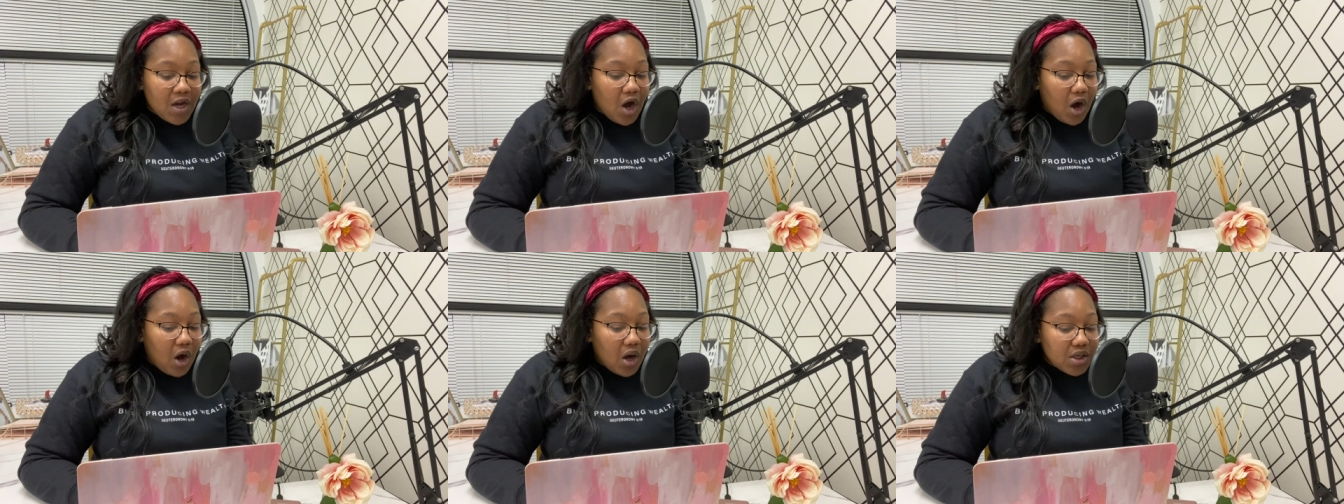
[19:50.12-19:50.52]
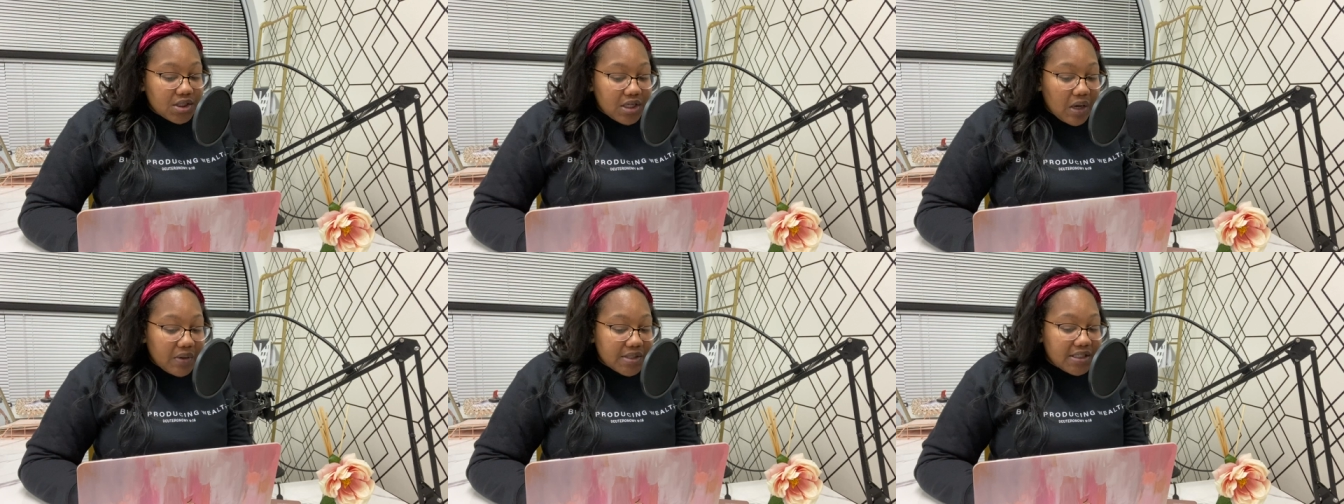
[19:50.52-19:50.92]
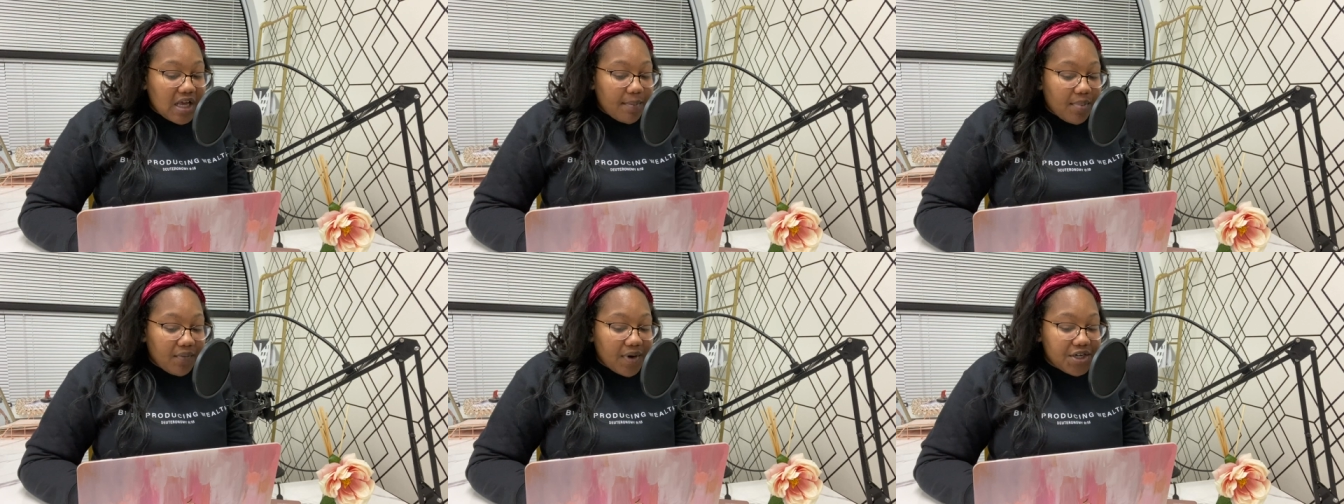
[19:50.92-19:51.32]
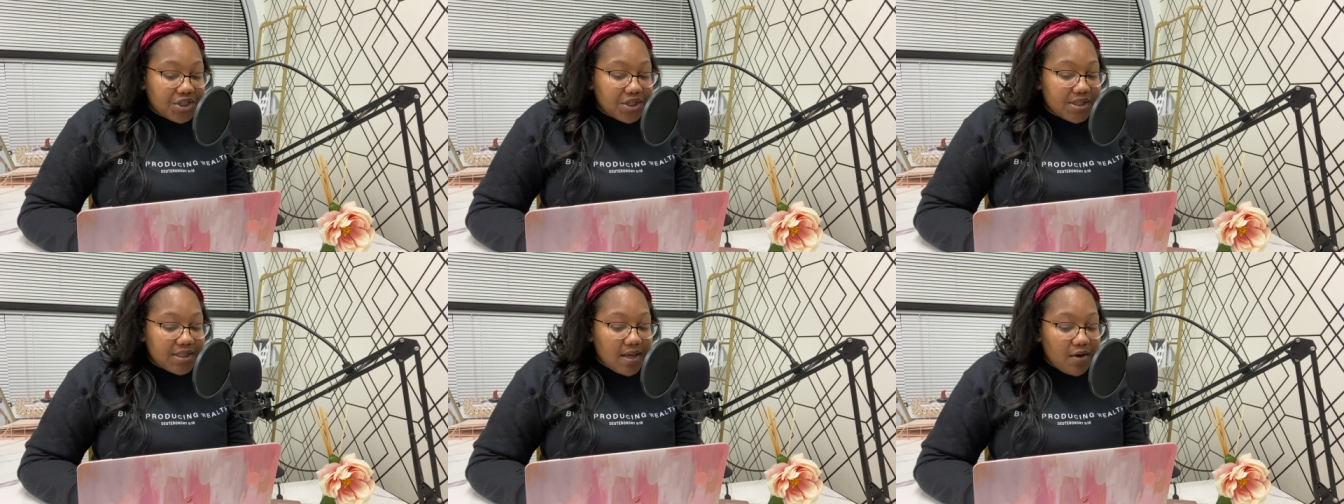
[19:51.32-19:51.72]
Also, separate
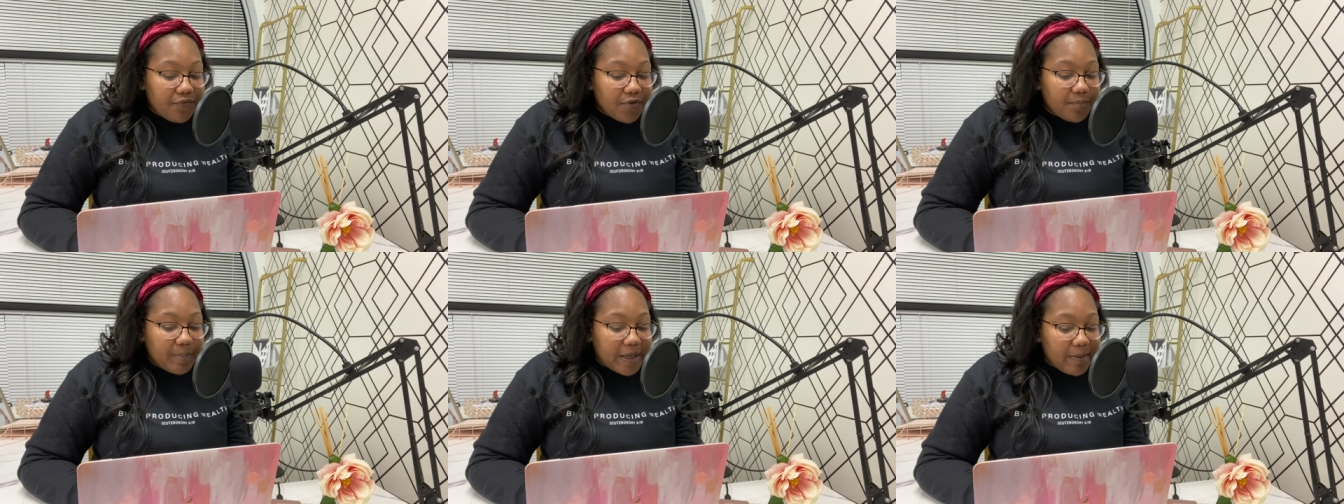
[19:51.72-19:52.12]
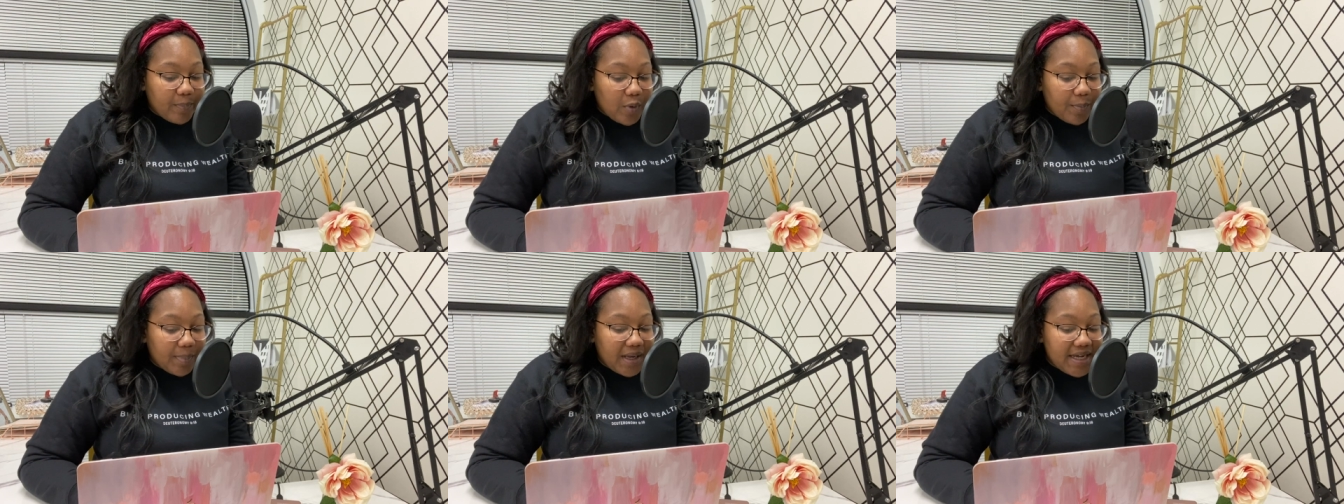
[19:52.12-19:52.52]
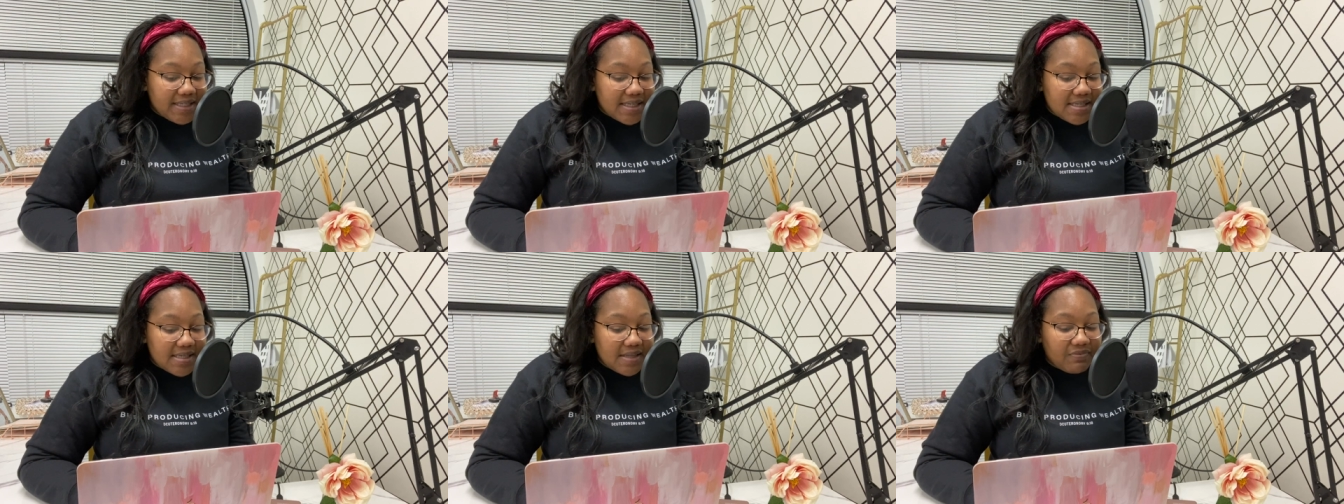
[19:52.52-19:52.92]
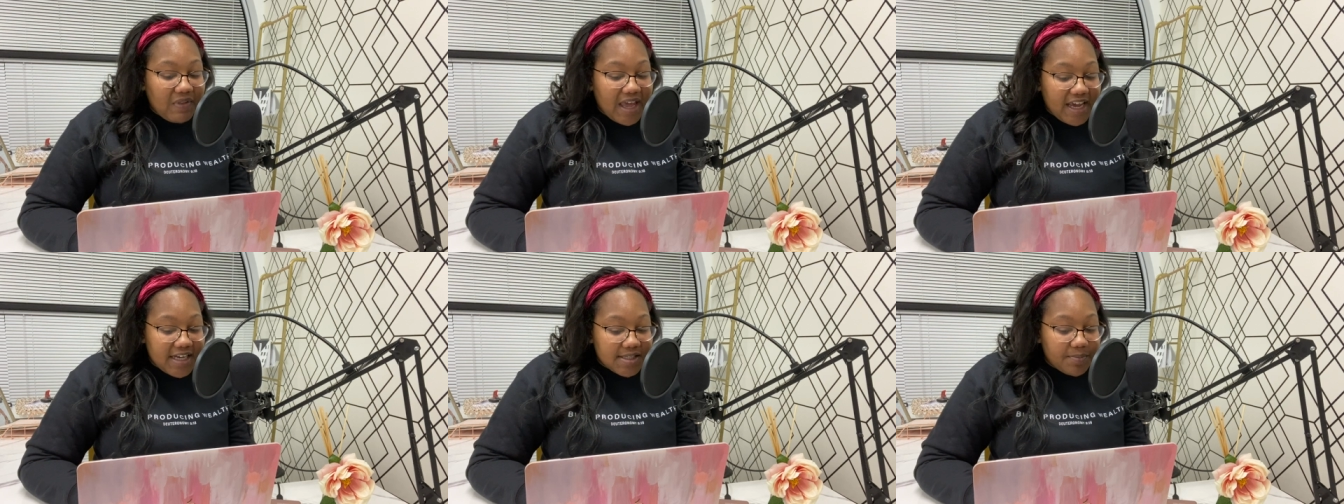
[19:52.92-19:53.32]
yourself from people, places, and
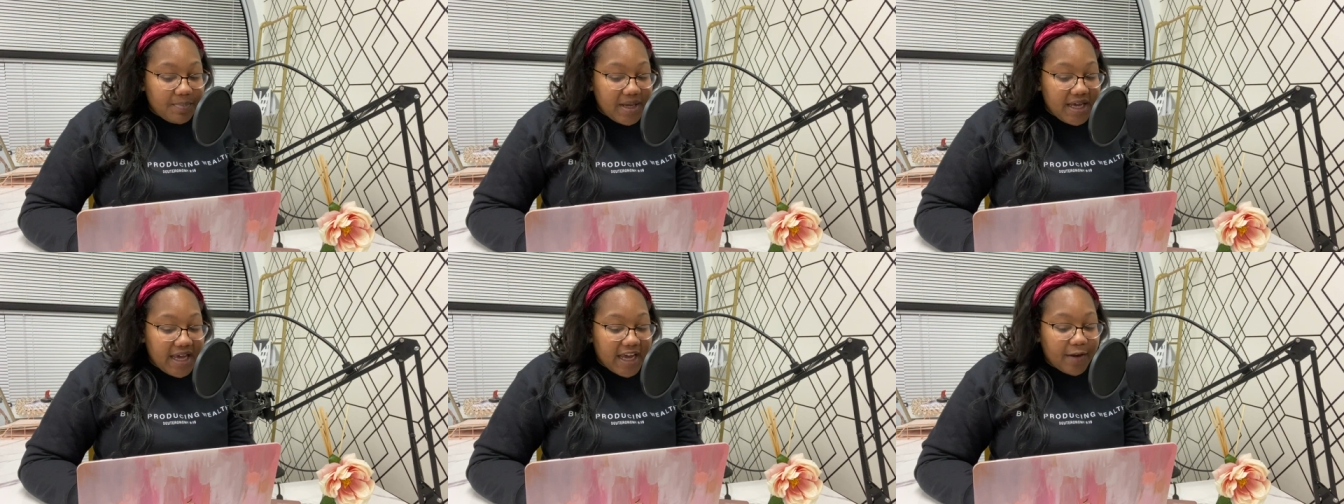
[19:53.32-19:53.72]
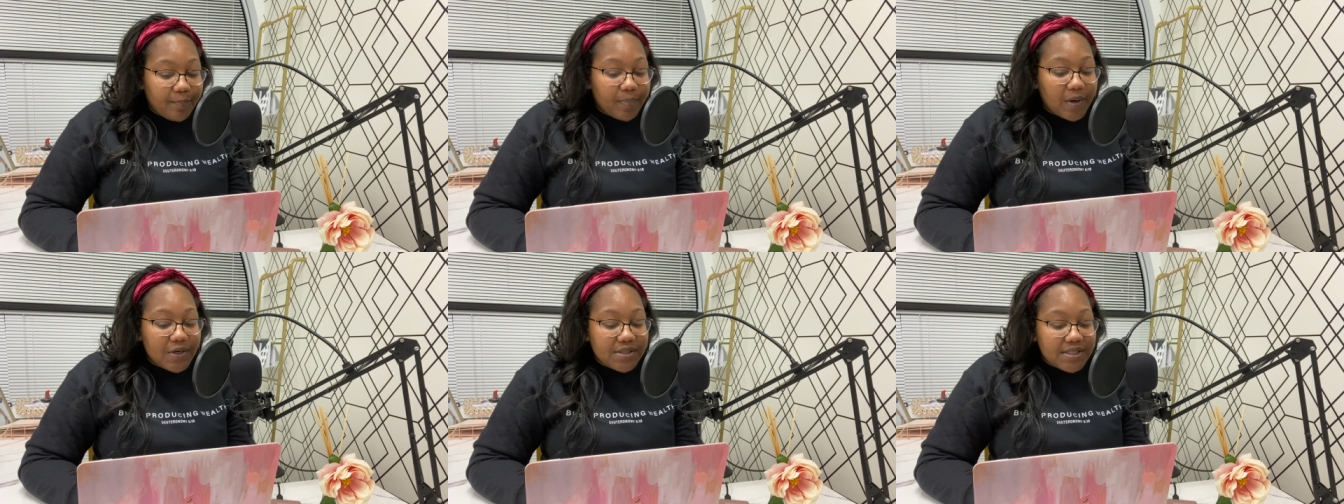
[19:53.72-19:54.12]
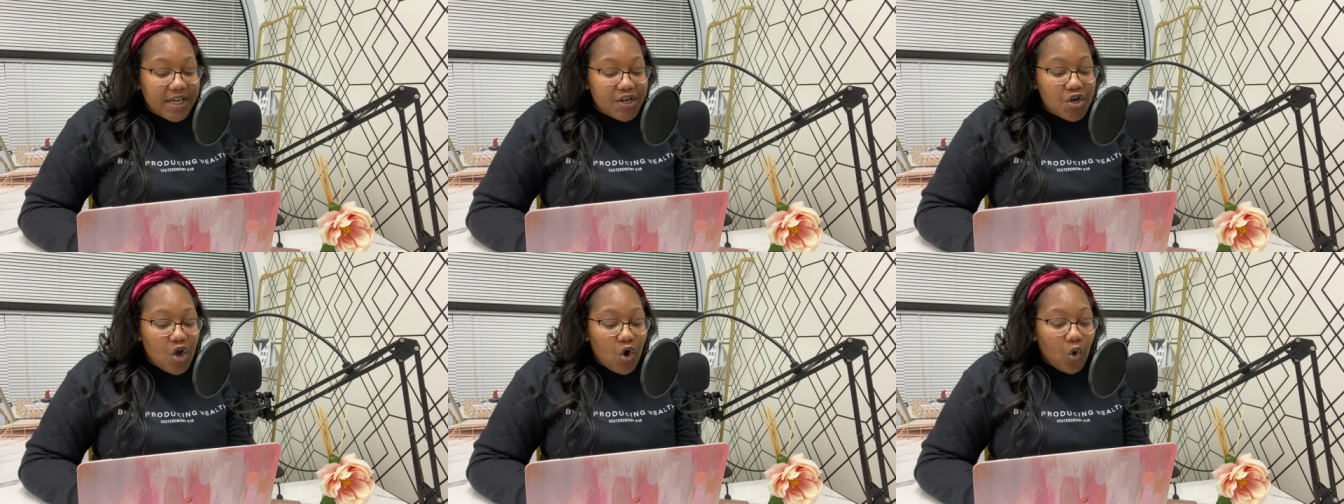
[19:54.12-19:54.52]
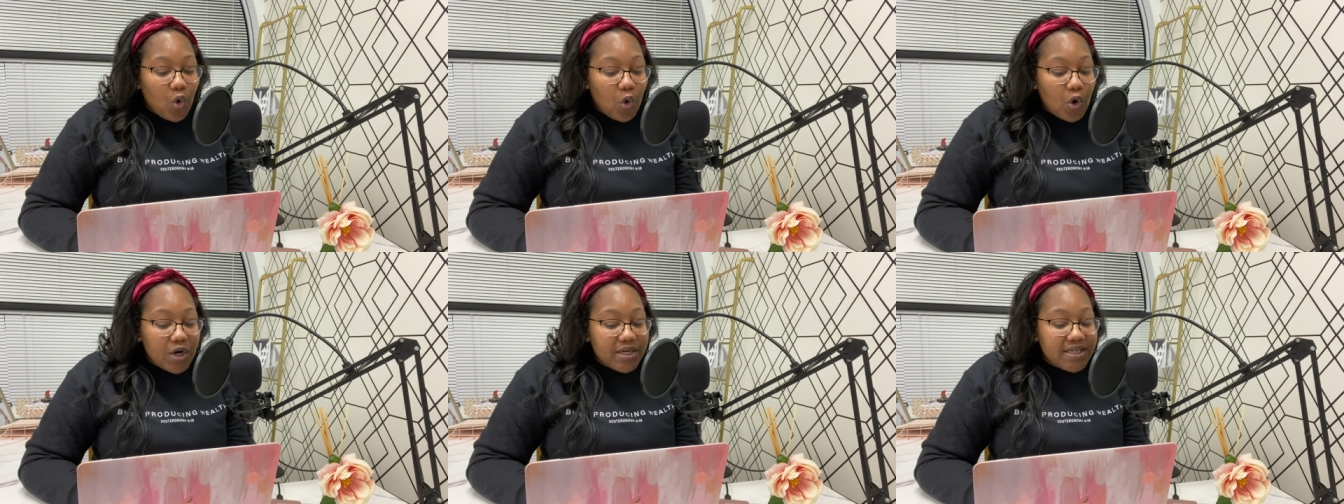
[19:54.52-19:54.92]
things, be it in person
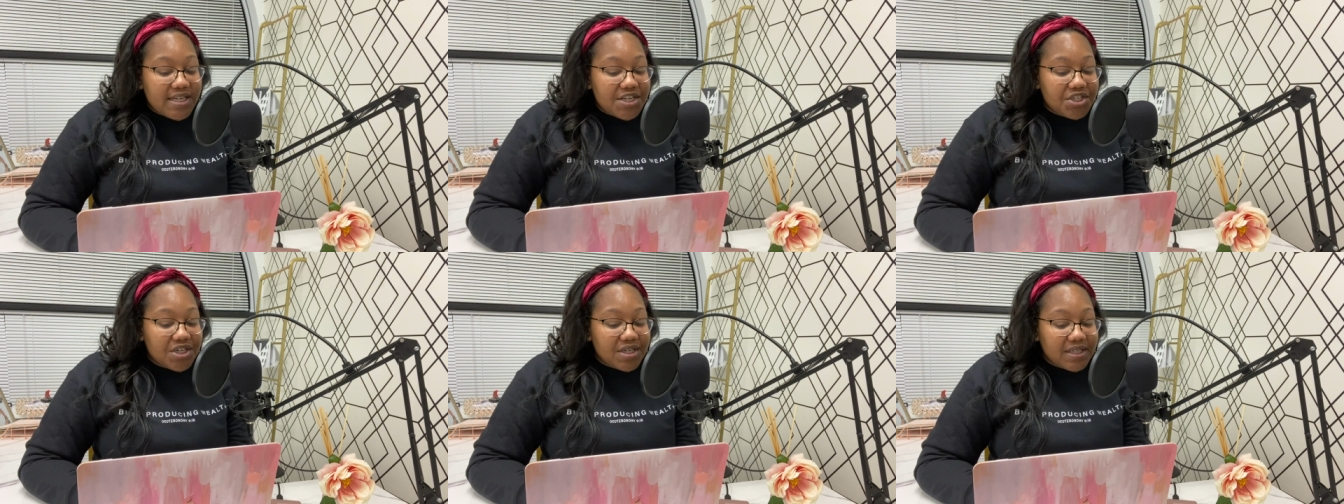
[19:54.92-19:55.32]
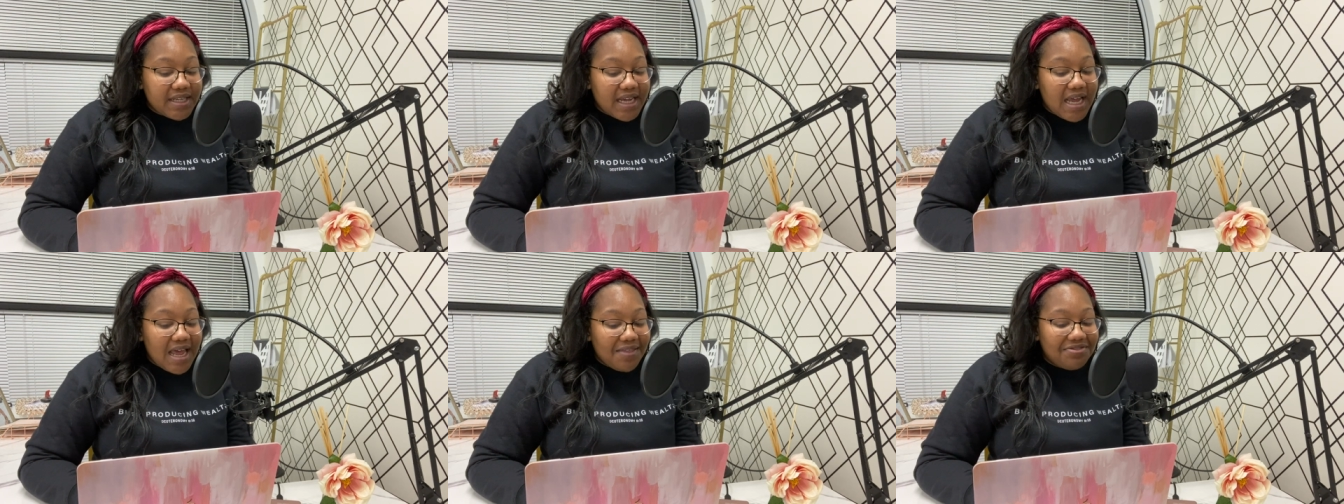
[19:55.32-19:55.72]
or digitally,